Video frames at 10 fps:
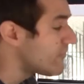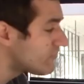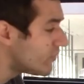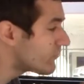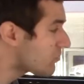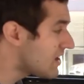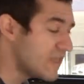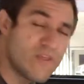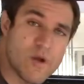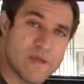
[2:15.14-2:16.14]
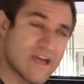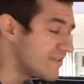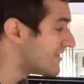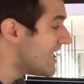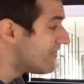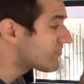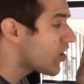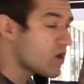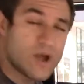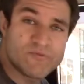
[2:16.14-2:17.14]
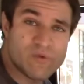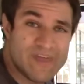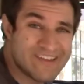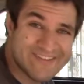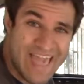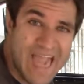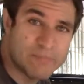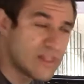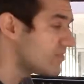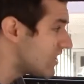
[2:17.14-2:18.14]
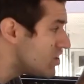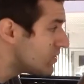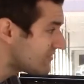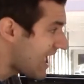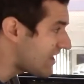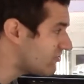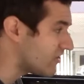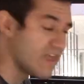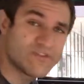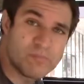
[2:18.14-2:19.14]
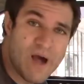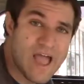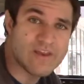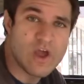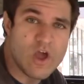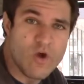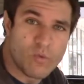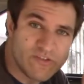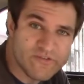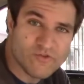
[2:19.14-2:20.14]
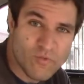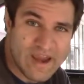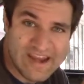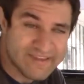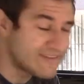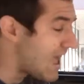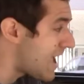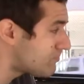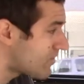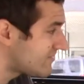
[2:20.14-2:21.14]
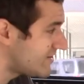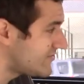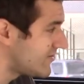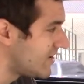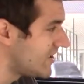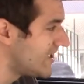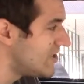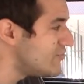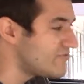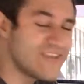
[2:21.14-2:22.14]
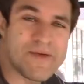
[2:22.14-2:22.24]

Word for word: Now, there's no screen in there because this car comes with a tablet that you attach to this. But when the screen is not present, you see